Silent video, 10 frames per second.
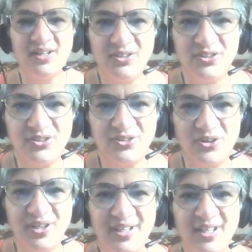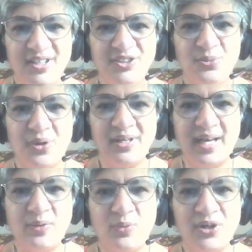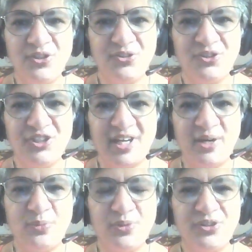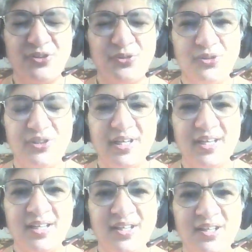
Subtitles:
So here's what I want to share with you today.